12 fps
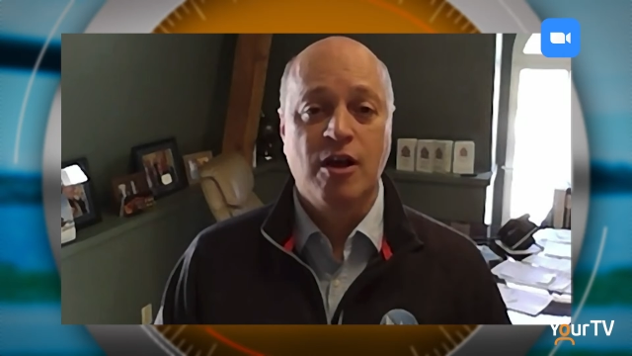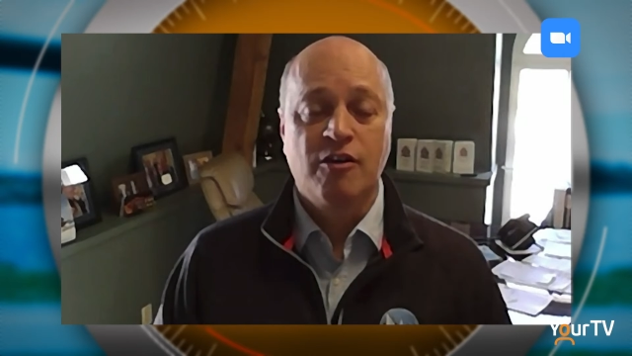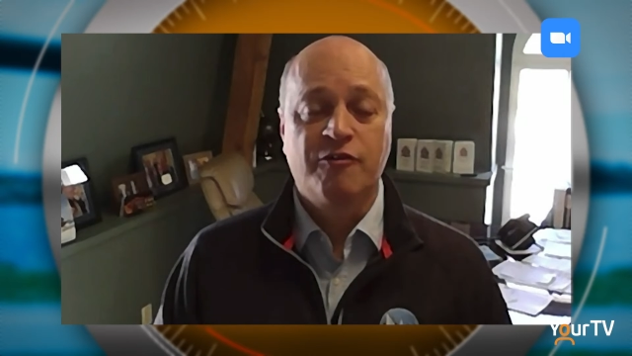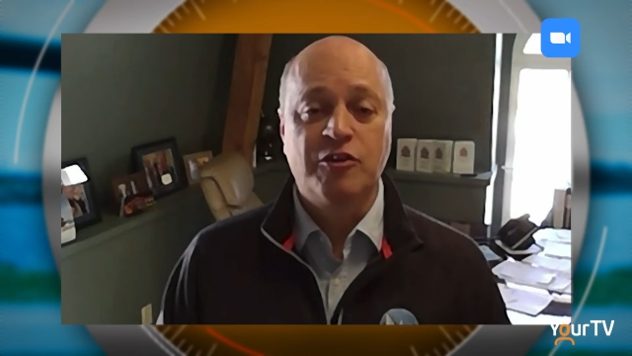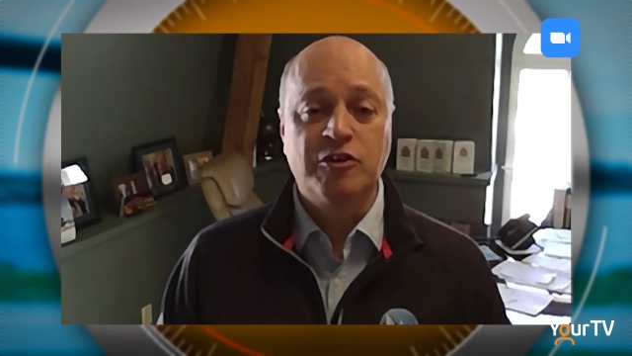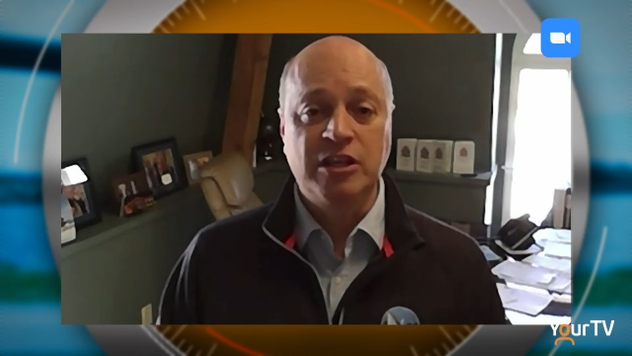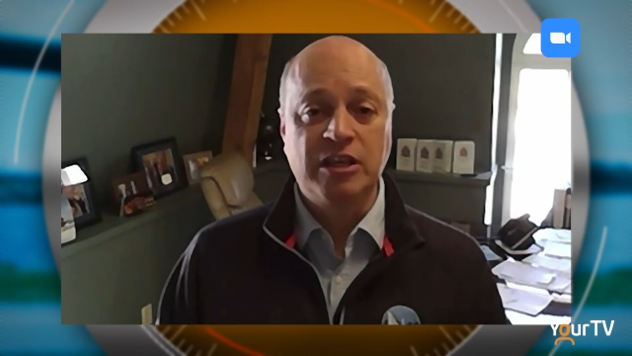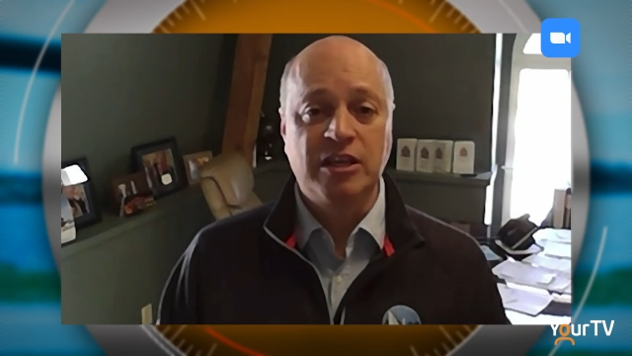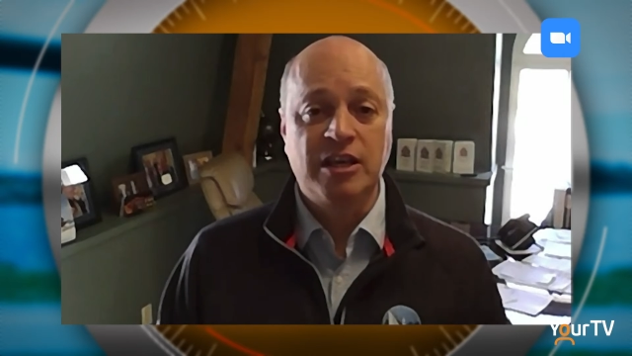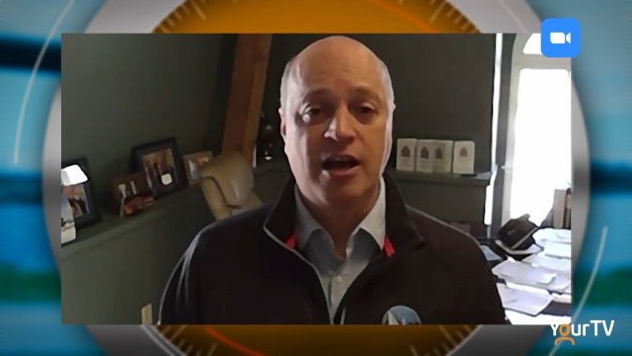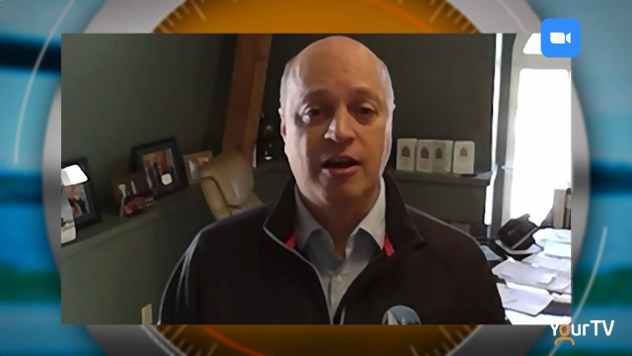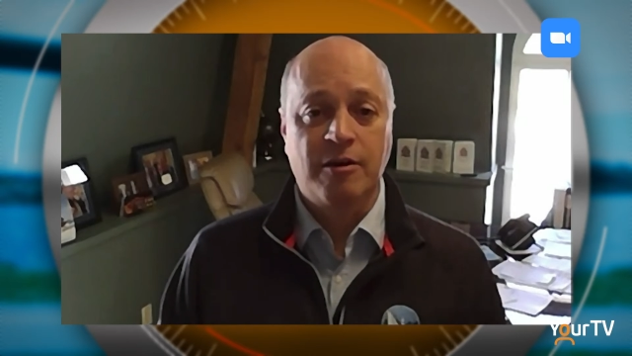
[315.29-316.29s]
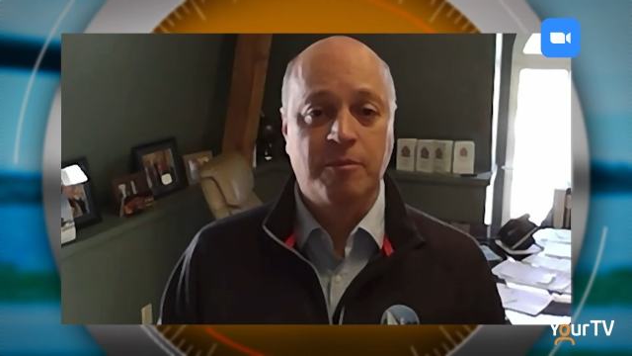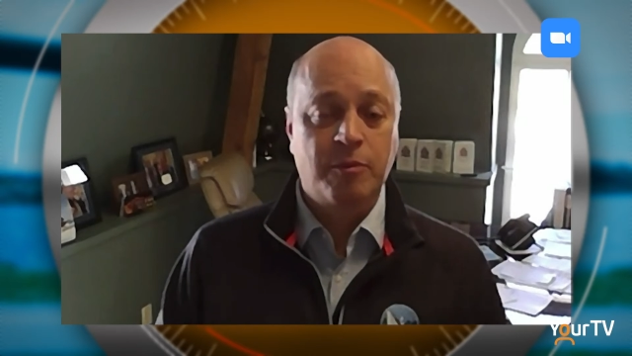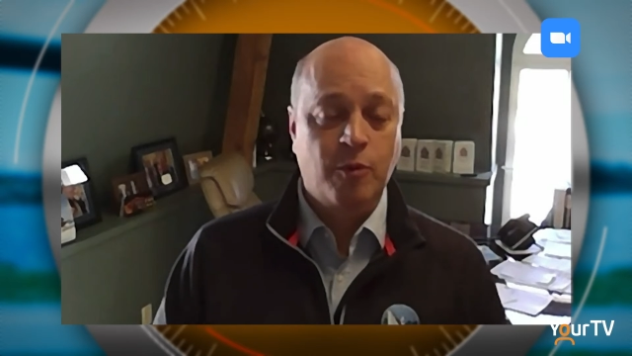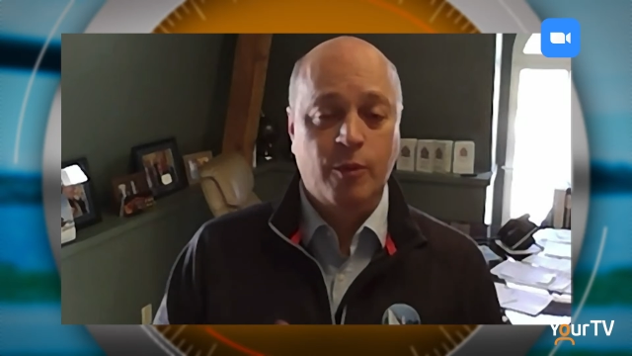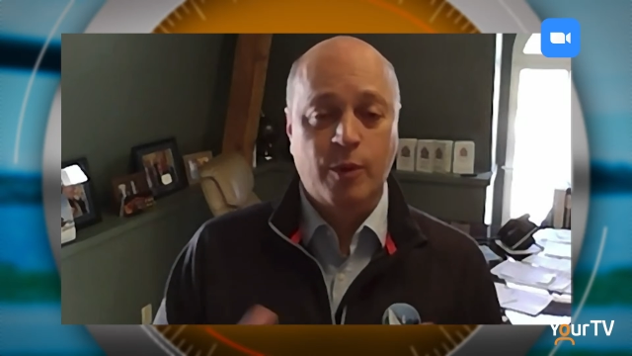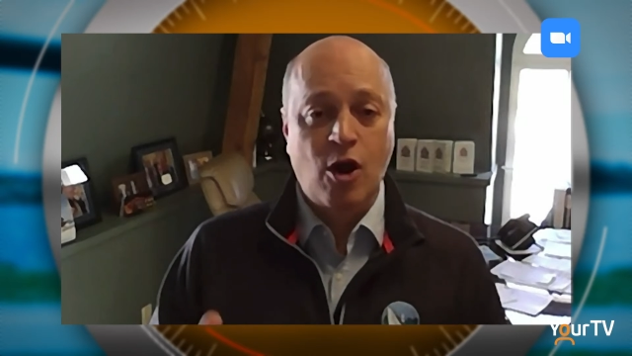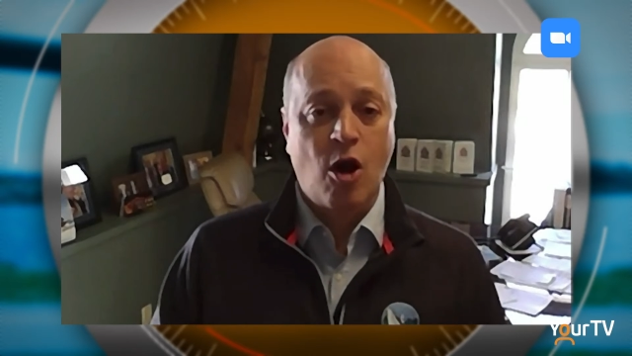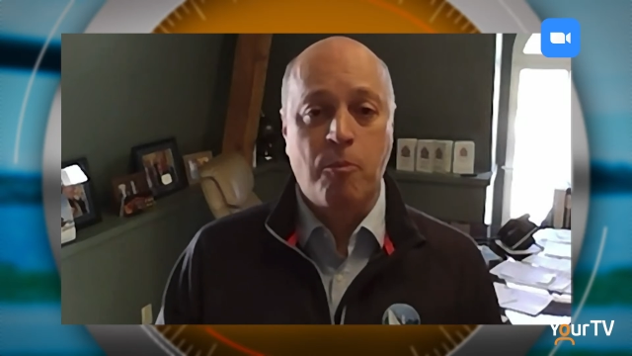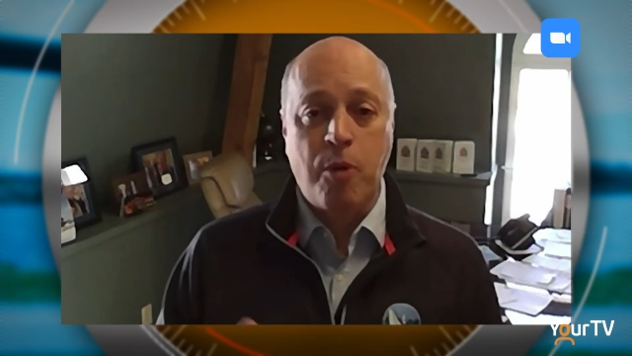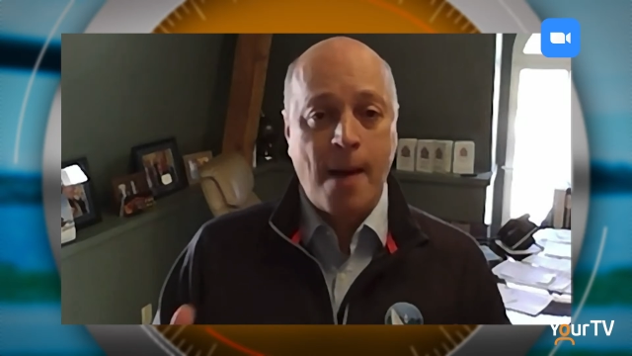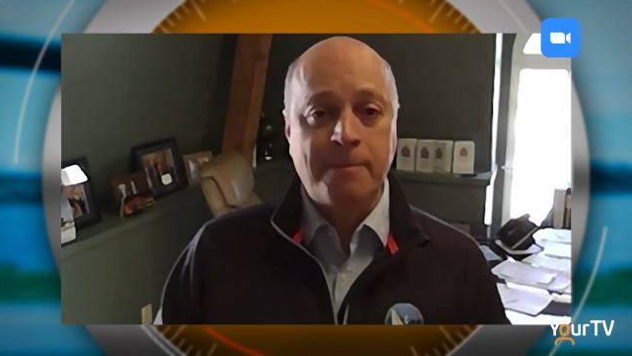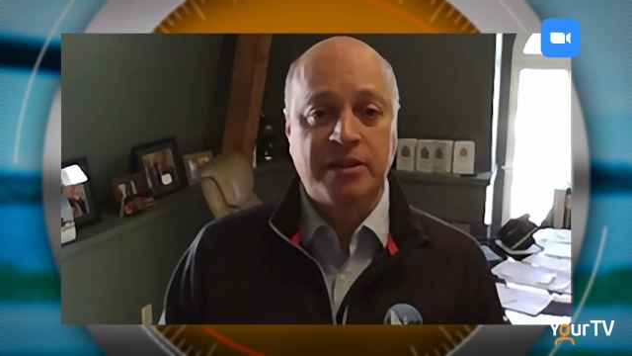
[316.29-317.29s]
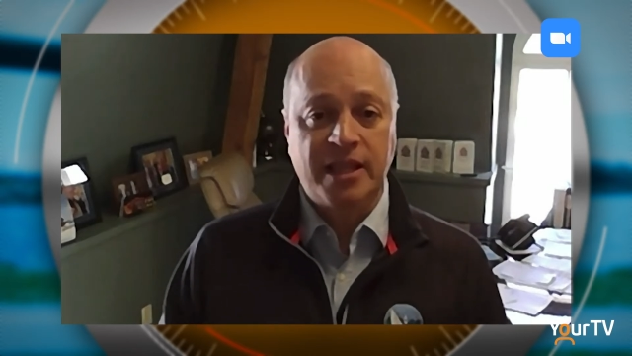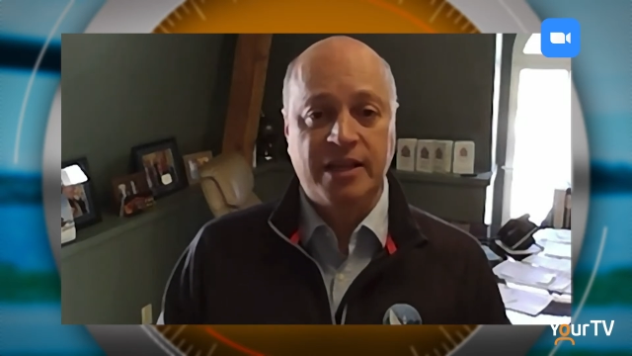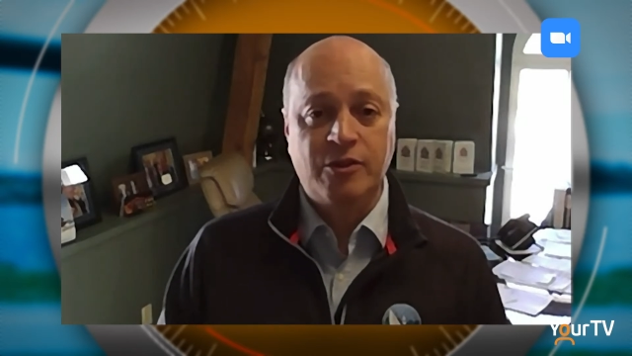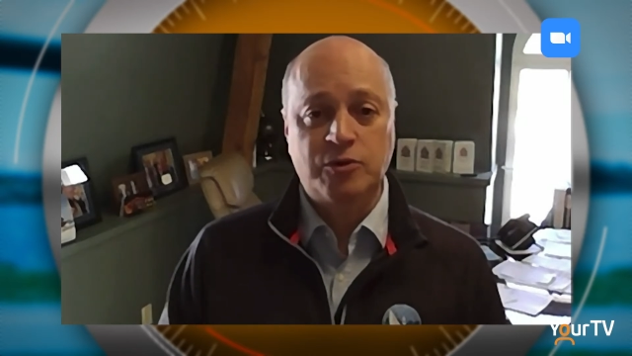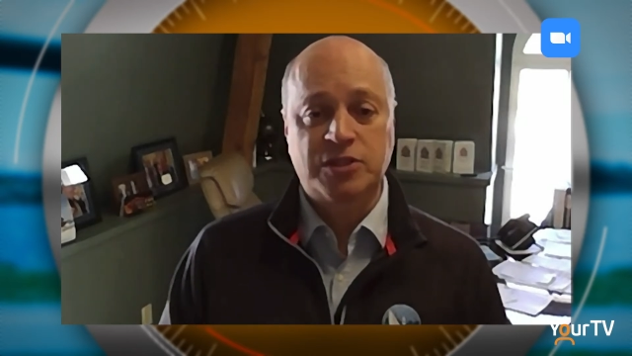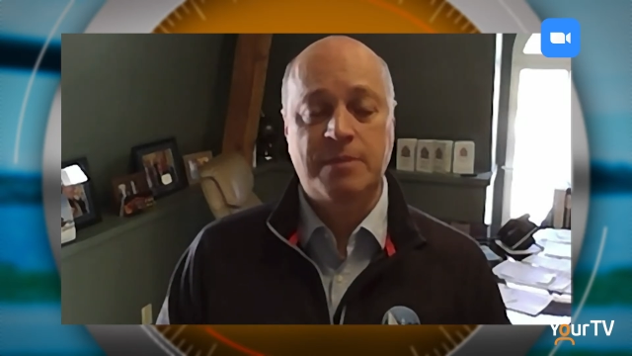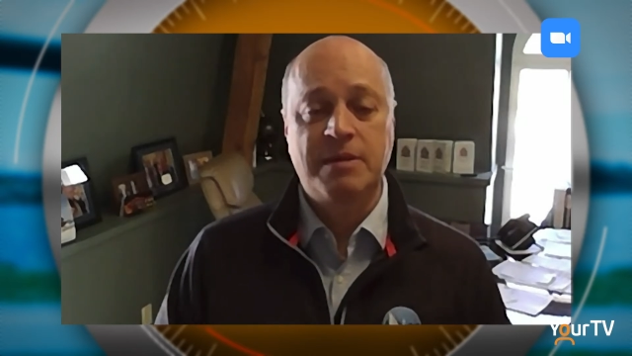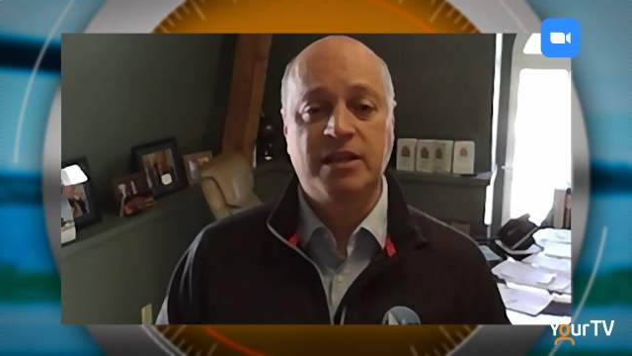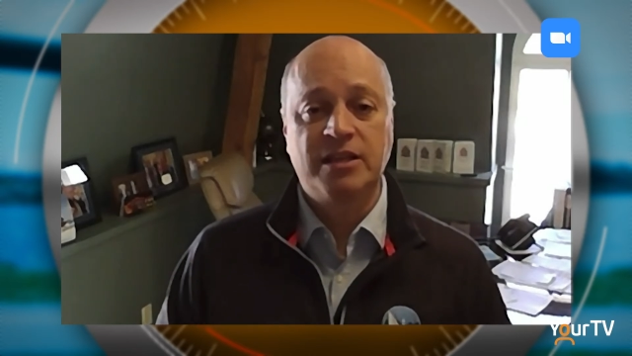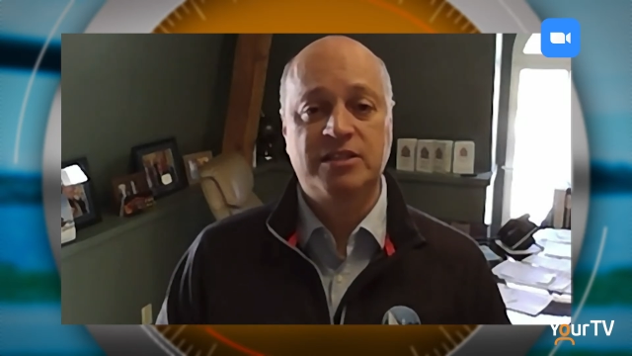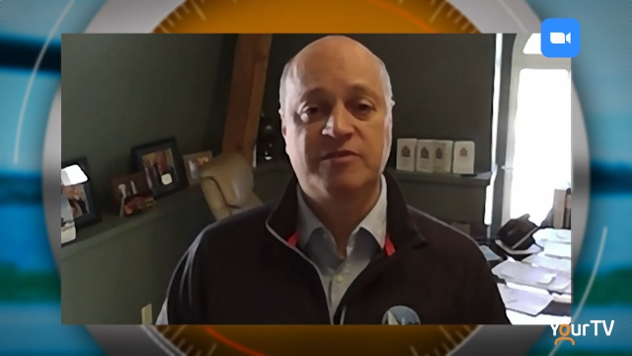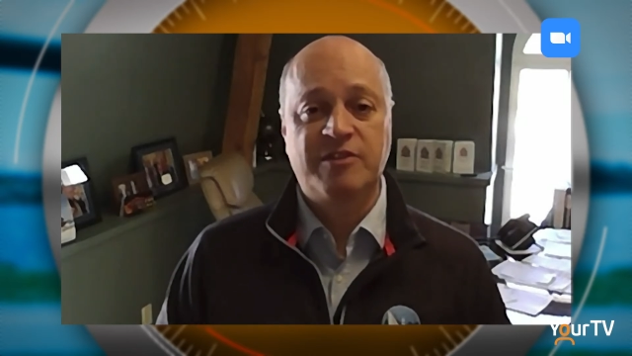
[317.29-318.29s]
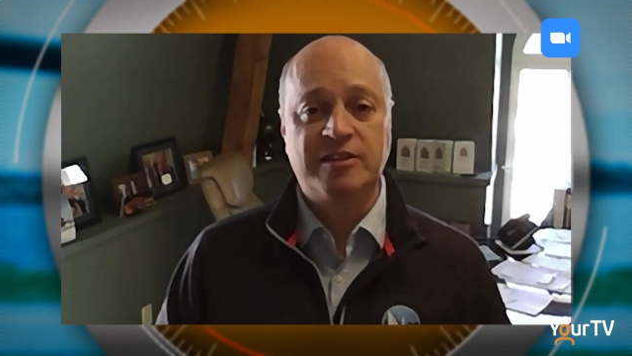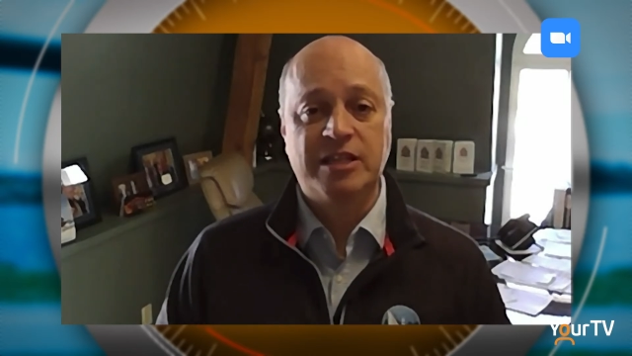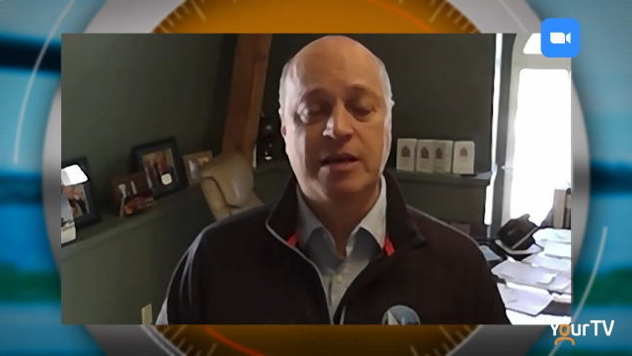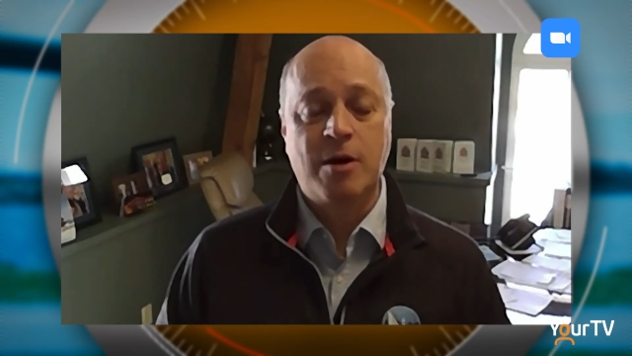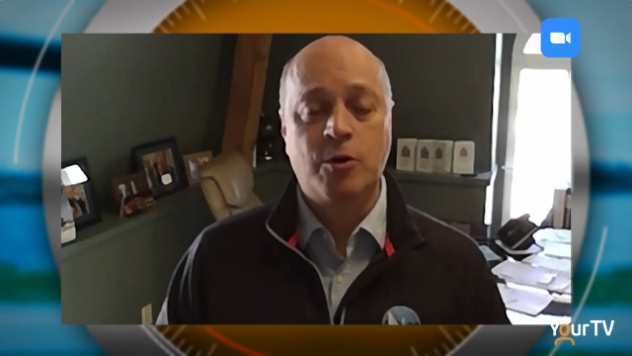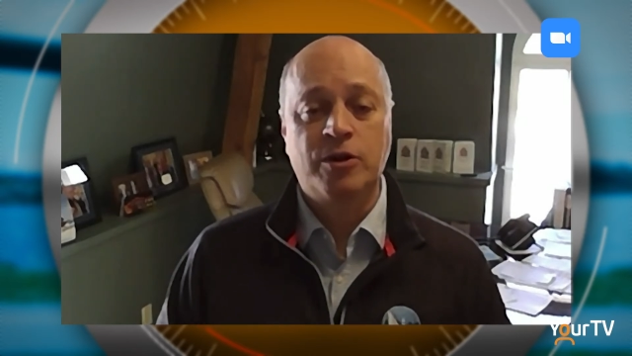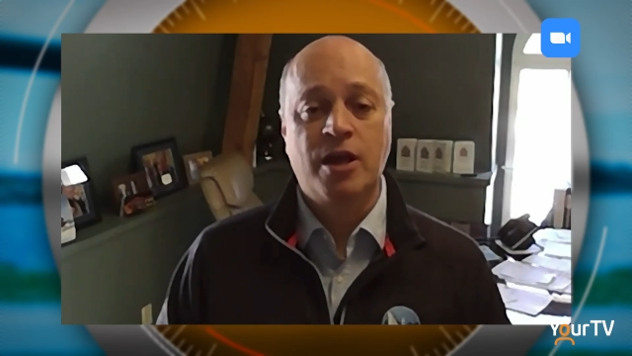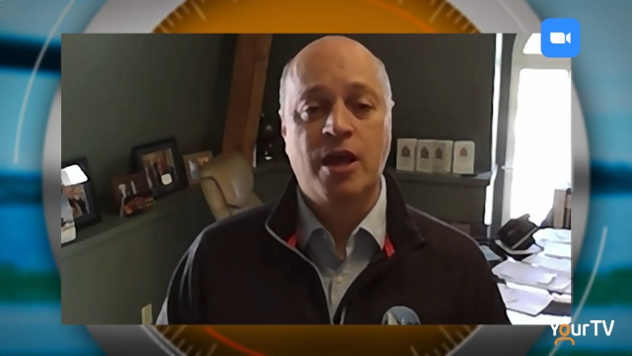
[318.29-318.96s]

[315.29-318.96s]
fully what we call populating those committees, filling them out,